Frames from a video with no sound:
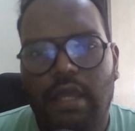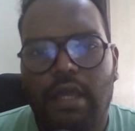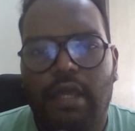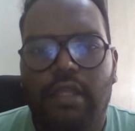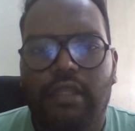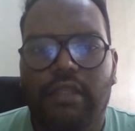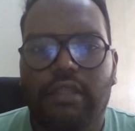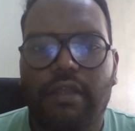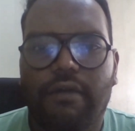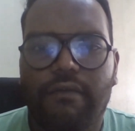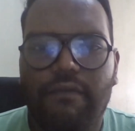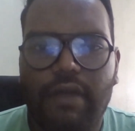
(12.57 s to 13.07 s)

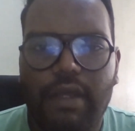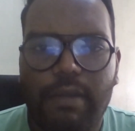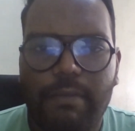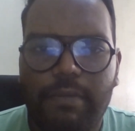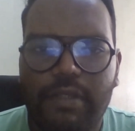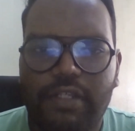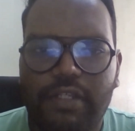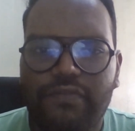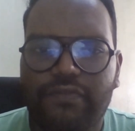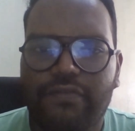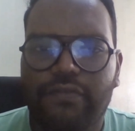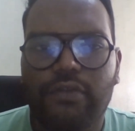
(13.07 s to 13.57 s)
The web
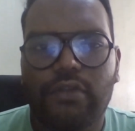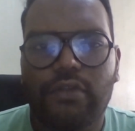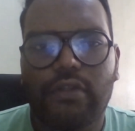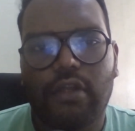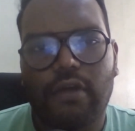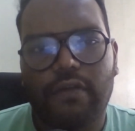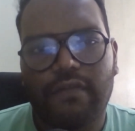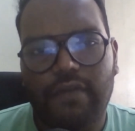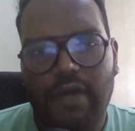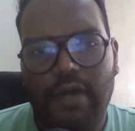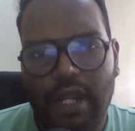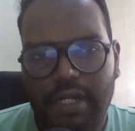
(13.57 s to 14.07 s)
is full
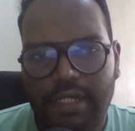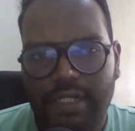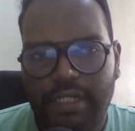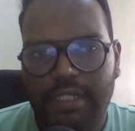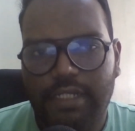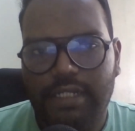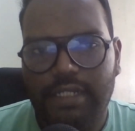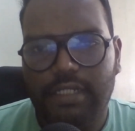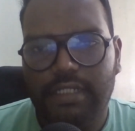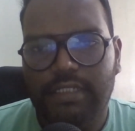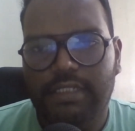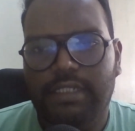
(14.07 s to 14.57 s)
of
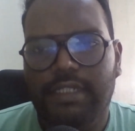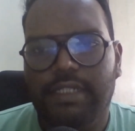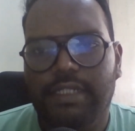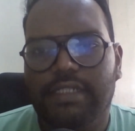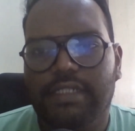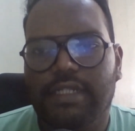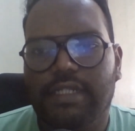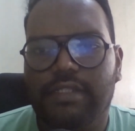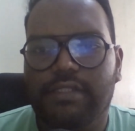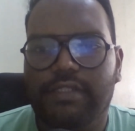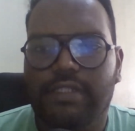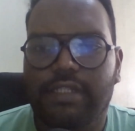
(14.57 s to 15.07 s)
articles
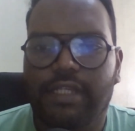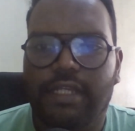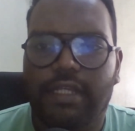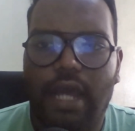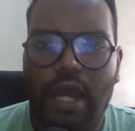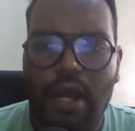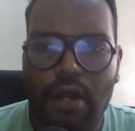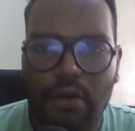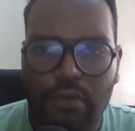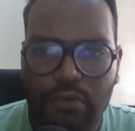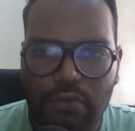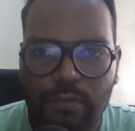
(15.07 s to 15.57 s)
discussing
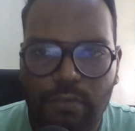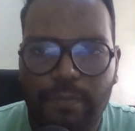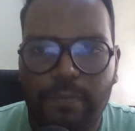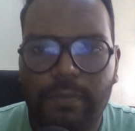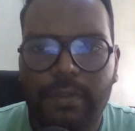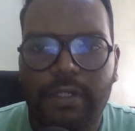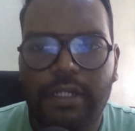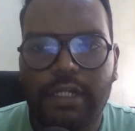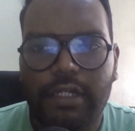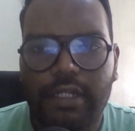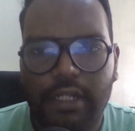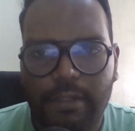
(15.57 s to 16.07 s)
how to
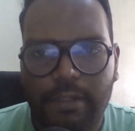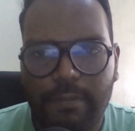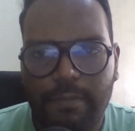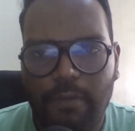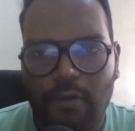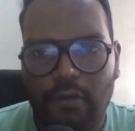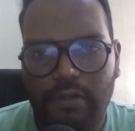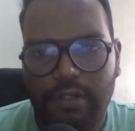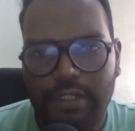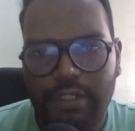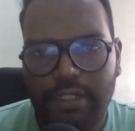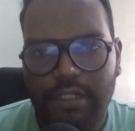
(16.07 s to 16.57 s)
detect
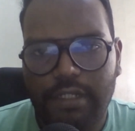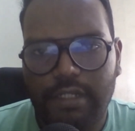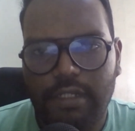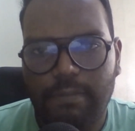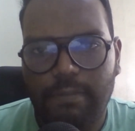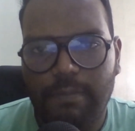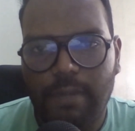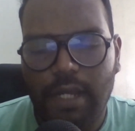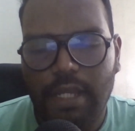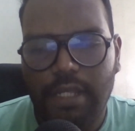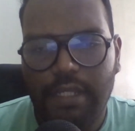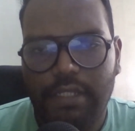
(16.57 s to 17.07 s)
political
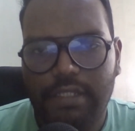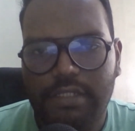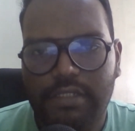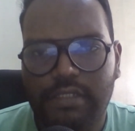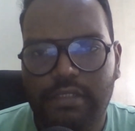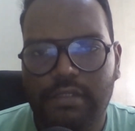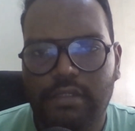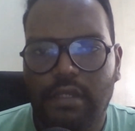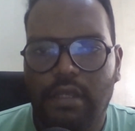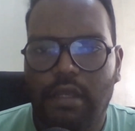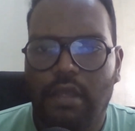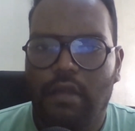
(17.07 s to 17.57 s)

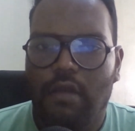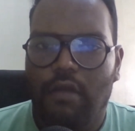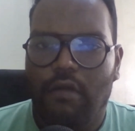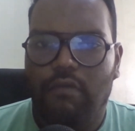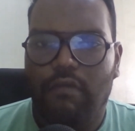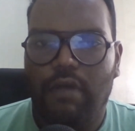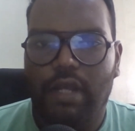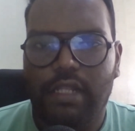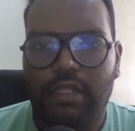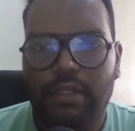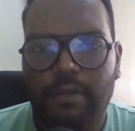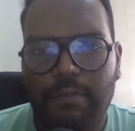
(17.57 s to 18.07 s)
bias,
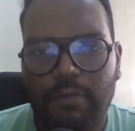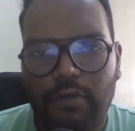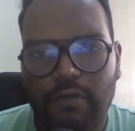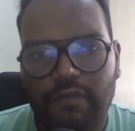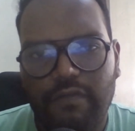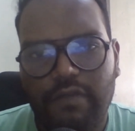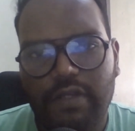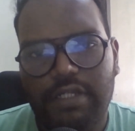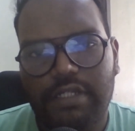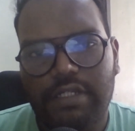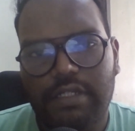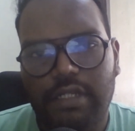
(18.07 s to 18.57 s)
while the
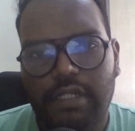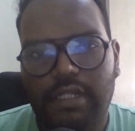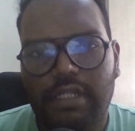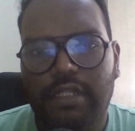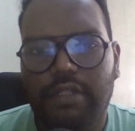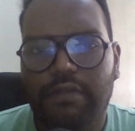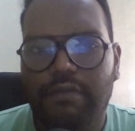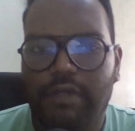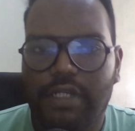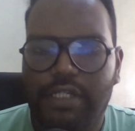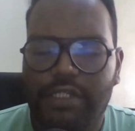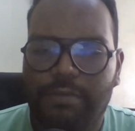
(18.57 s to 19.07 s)
professional
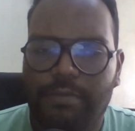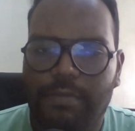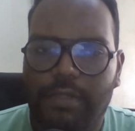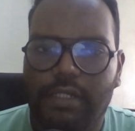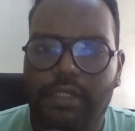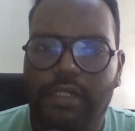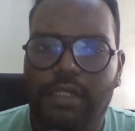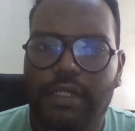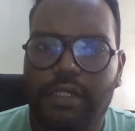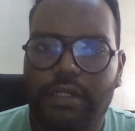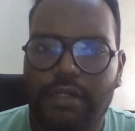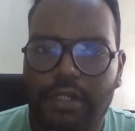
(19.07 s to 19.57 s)
investment
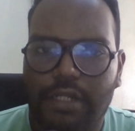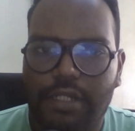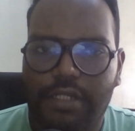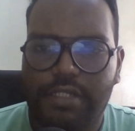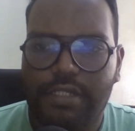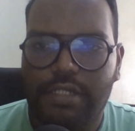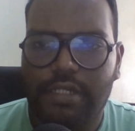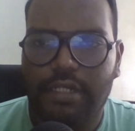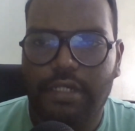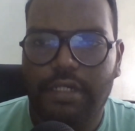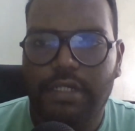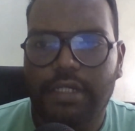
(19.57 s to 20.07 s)

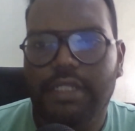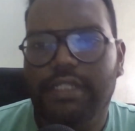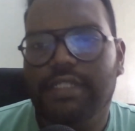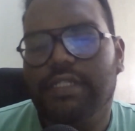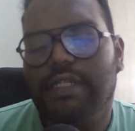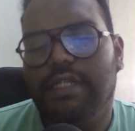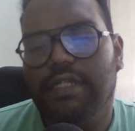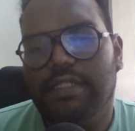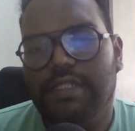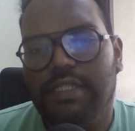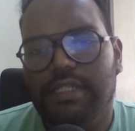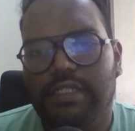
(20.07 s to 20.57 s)
literature
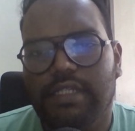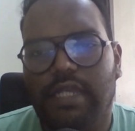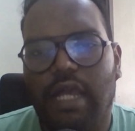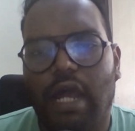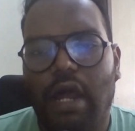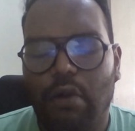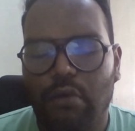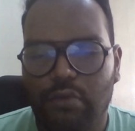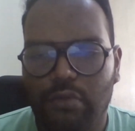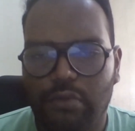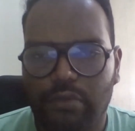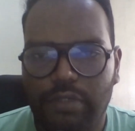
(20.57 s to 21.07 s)
discusses
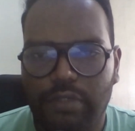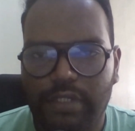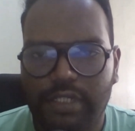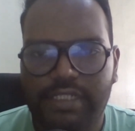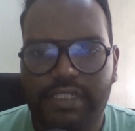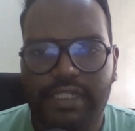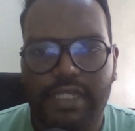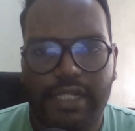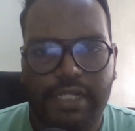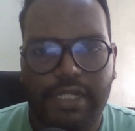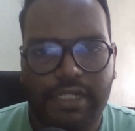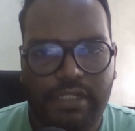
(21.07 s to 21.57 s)
how to
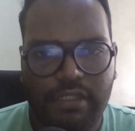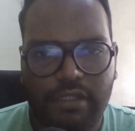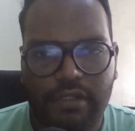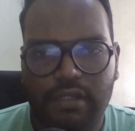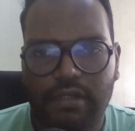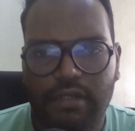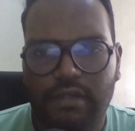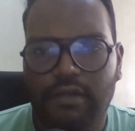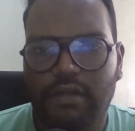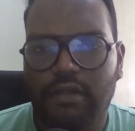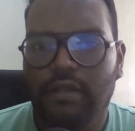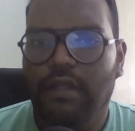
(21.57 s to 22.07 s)
dissect
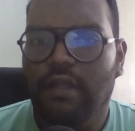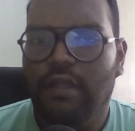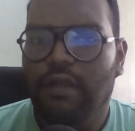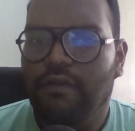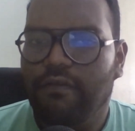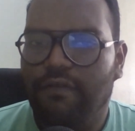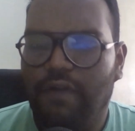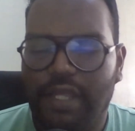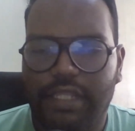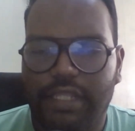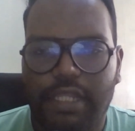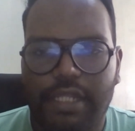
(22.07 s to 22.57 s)
the
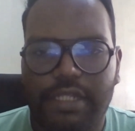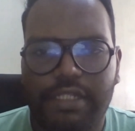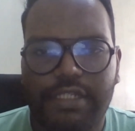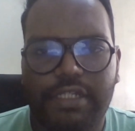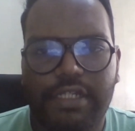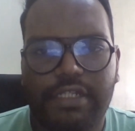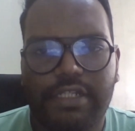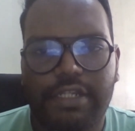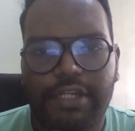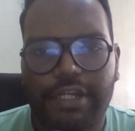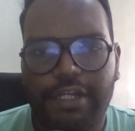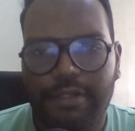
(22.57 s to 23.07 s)

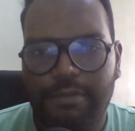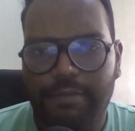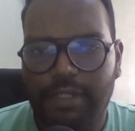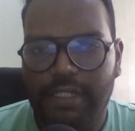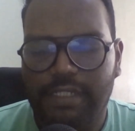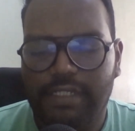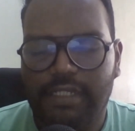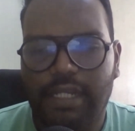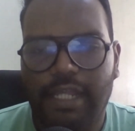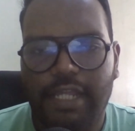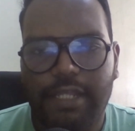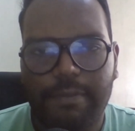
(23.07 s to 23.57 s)
financial
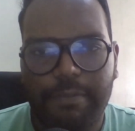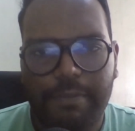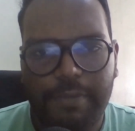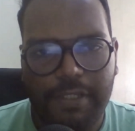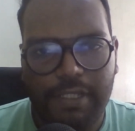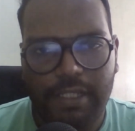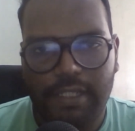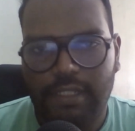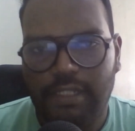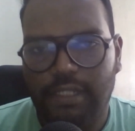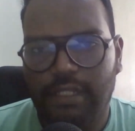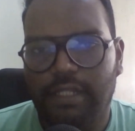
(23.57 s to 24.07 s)
statements like
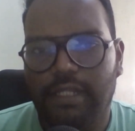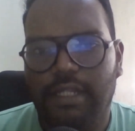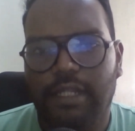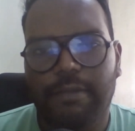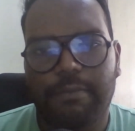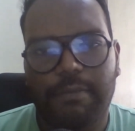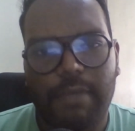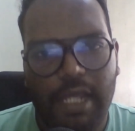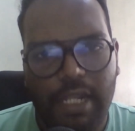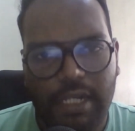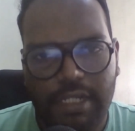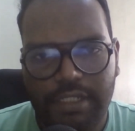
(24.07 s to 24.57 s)
P&L
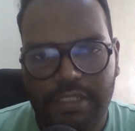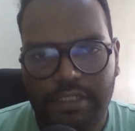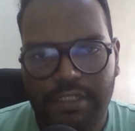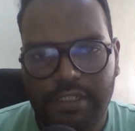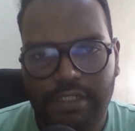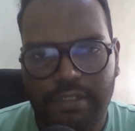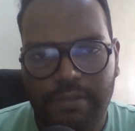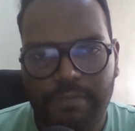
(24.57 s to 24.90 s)
and balance sheet.